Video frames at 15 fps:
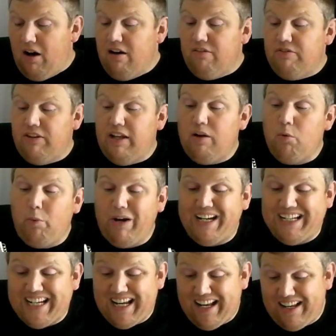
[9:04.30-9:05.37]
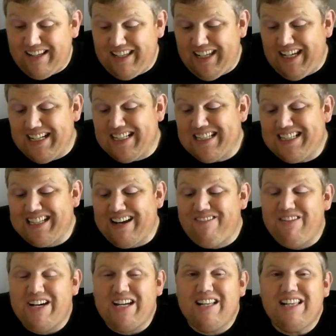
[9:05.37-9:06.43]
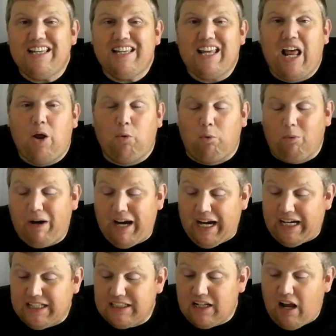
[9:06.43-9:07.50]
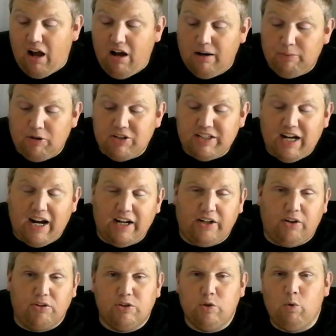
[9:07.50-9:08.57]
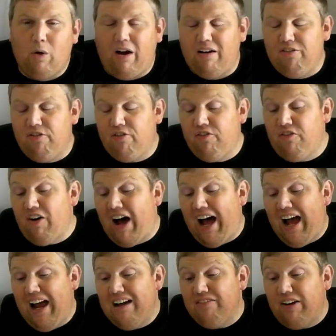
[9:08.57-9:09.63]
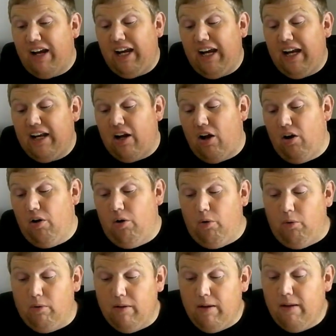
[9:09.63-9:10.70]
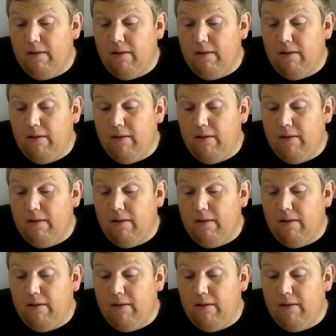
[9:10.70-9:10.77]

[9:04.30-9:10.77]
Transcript: of the weekend. The seventh ranked Auburn Tigers, who are 5 and 0,